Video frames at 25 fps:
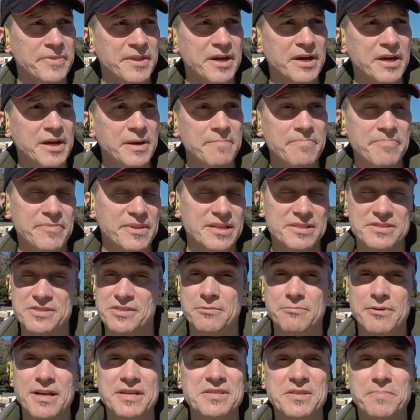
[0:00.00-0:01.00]

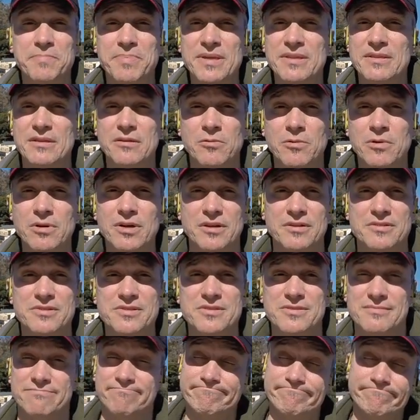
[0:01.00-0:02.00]
It's a recipe that
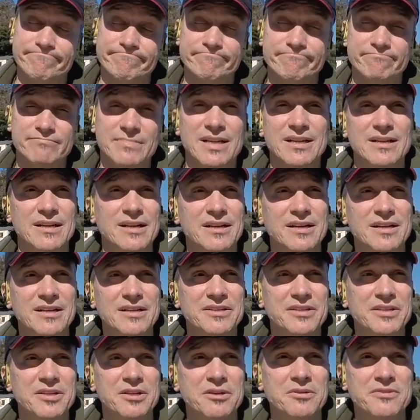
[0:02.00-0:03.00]
works.
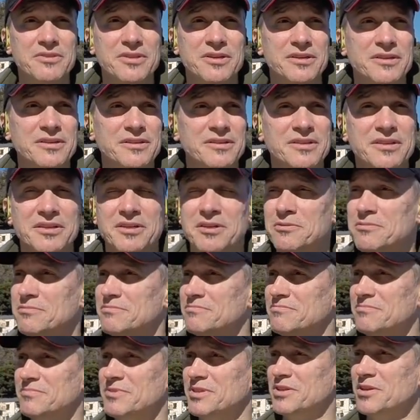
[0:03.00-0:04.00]

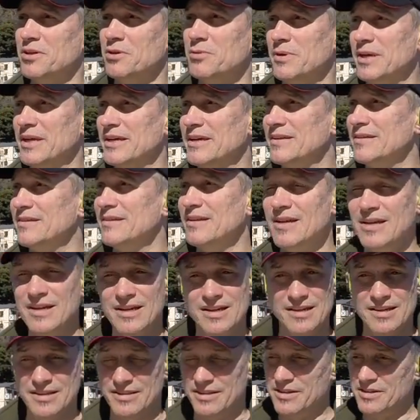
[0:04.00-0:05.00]
You go in,
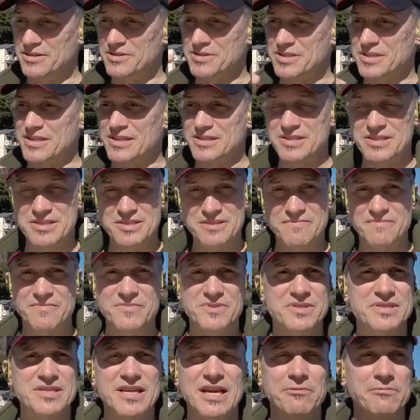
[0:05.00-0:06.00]
there's this
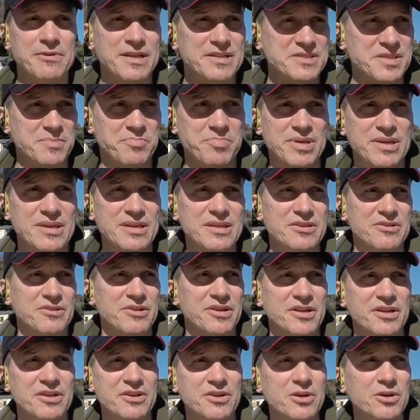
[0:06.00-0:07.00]
set recipe, you're
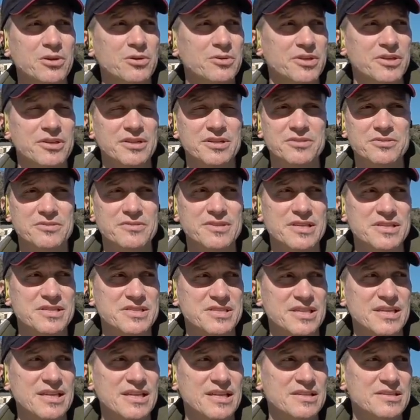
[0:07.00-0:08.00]
going to go, you're going to do
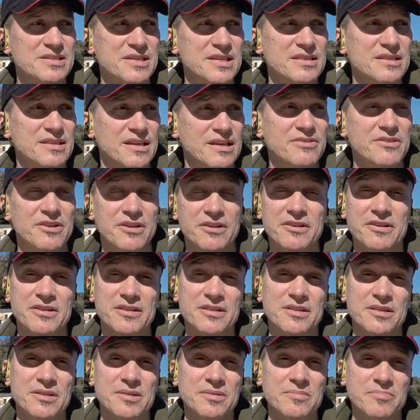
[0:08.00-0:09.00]
these things, and they're going
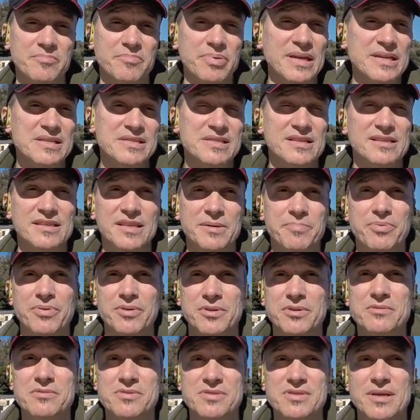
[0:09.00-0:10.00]
to basically
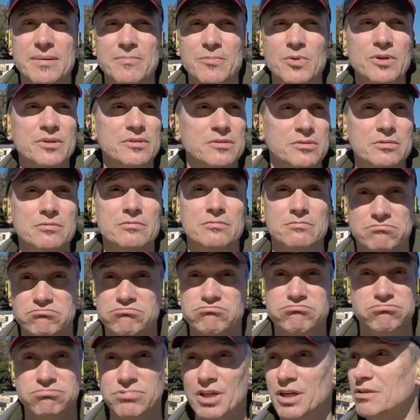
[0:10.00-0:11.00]
produce someone who,
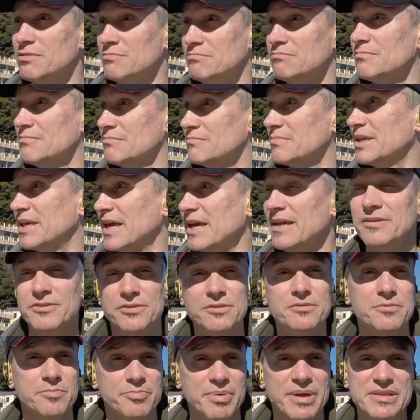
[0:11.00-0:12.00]
you know, can
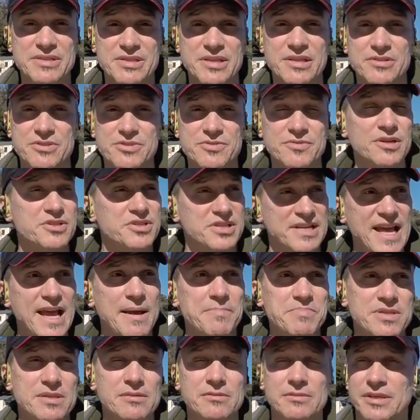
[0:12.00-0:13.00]
do basic instruction,
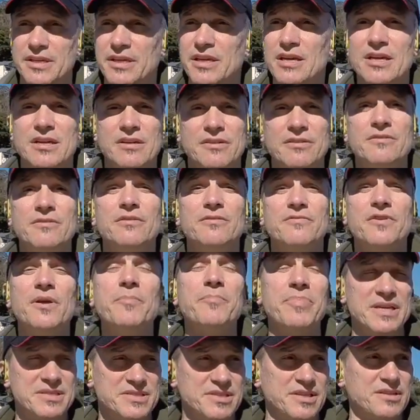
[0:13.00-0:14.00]
absolutely,
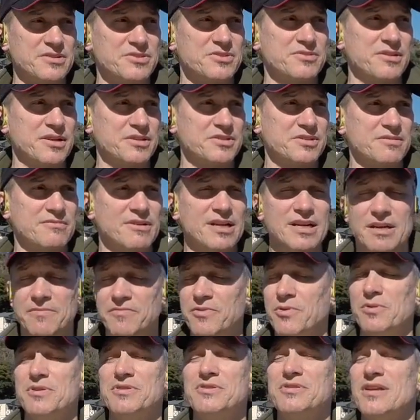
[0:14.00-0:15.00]
from basic instruction, right?
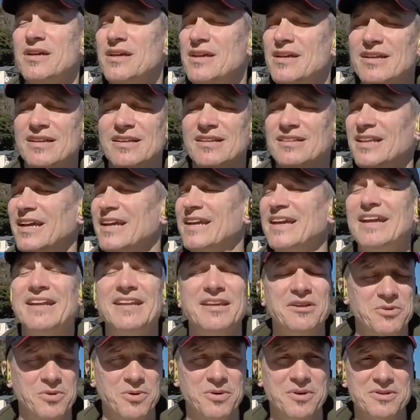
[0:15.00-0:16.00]
Of course, like
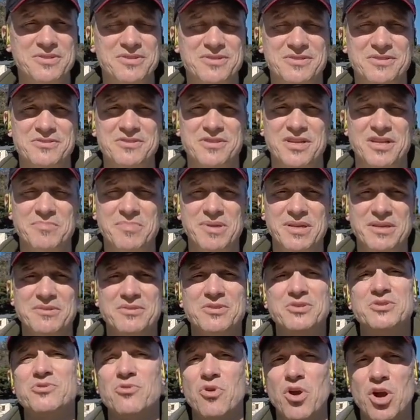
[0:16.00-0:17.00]
any course, there's going to be
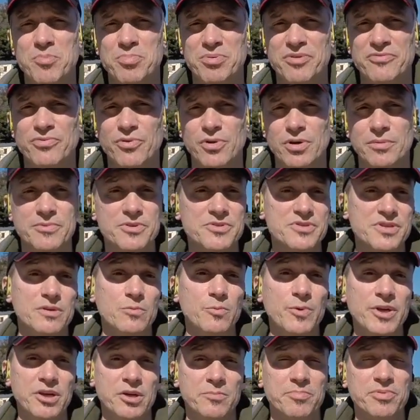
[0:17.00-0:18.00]
strong performers
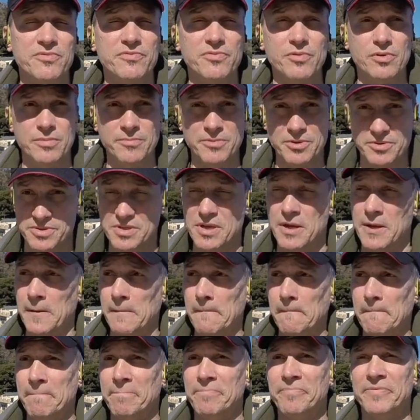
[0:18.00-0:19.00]
and weaker performers.
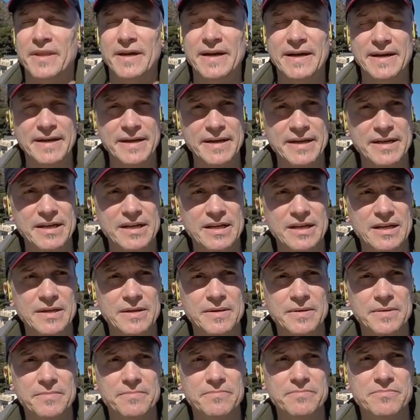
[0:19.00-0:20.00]

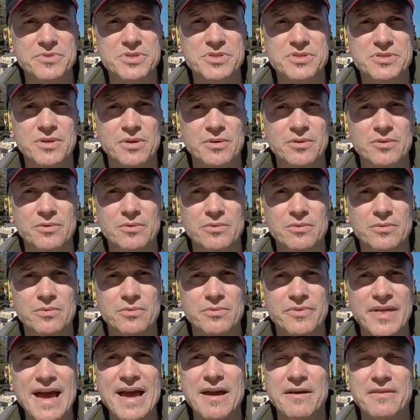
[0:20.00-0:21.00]

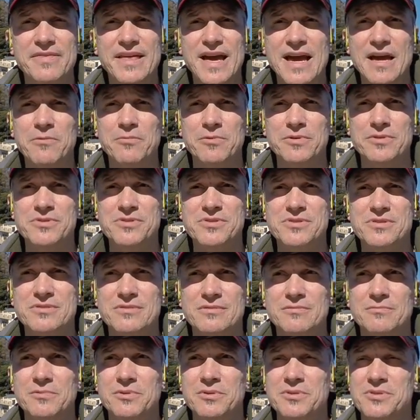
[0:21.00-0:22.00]
So that
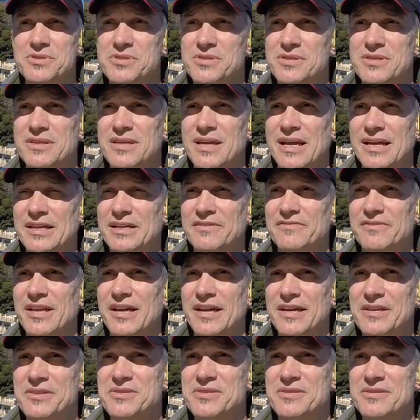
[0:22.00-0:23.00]
was kind of
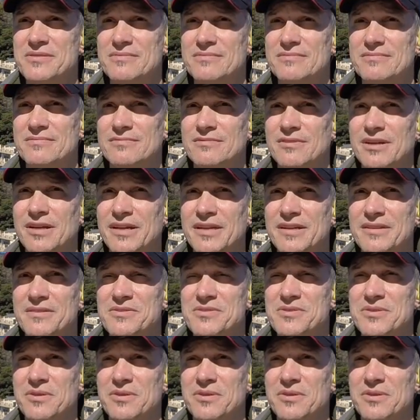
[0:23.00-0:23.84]
nice, right?